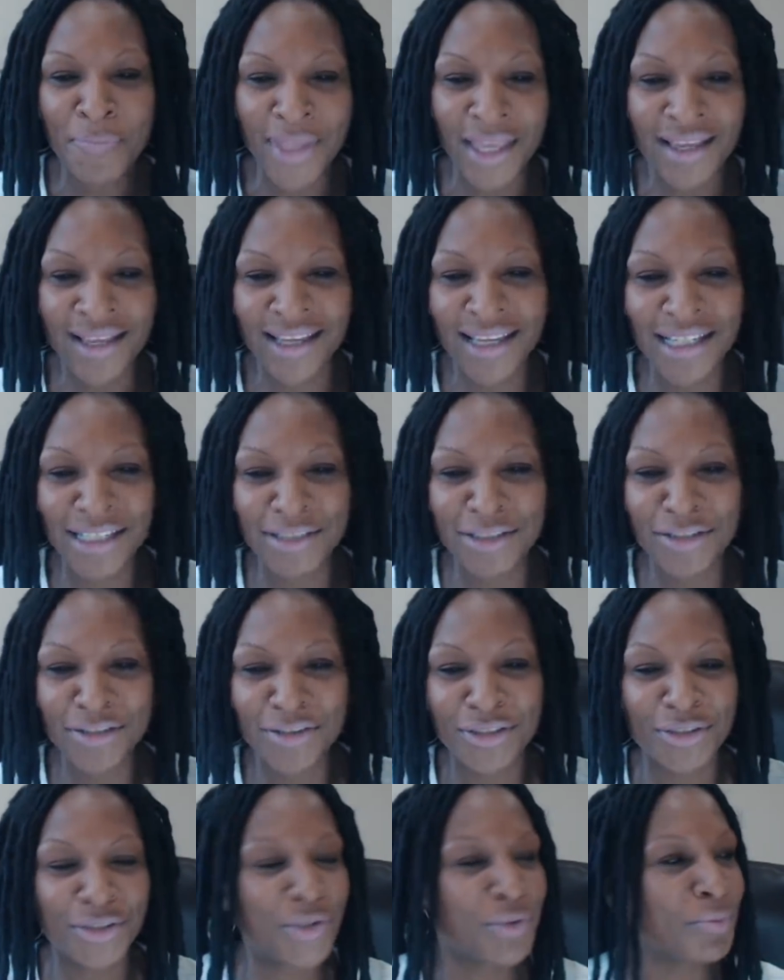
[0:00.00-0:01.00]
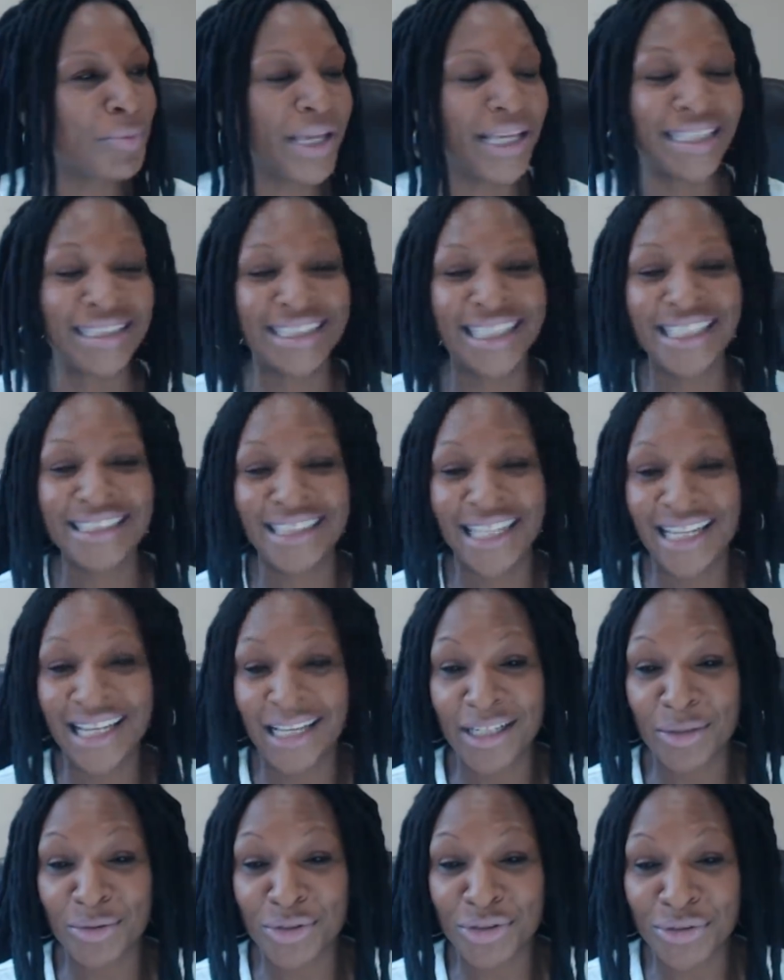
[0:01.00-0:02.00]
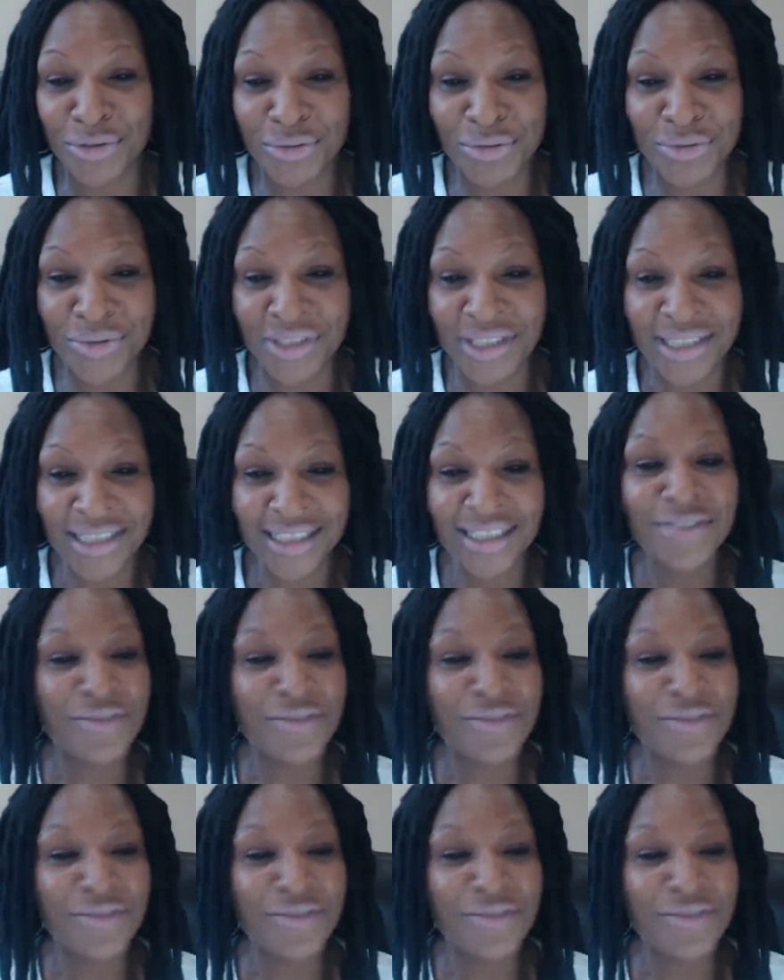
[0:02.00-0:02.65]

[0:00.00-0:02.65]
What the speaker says: The shoemaker's kids ain't got no shoes.